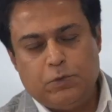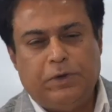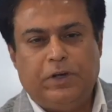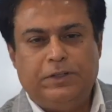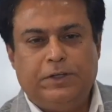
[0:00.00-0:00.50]
So
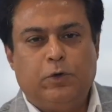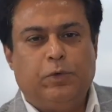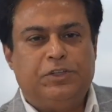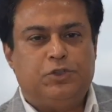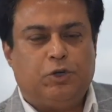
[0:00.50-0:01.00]
we're going to take a
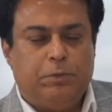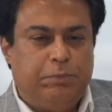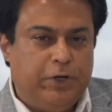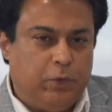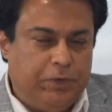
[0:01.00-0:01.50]
quick
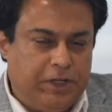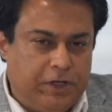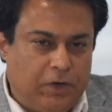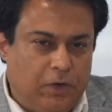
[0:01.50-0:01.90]
short break over here.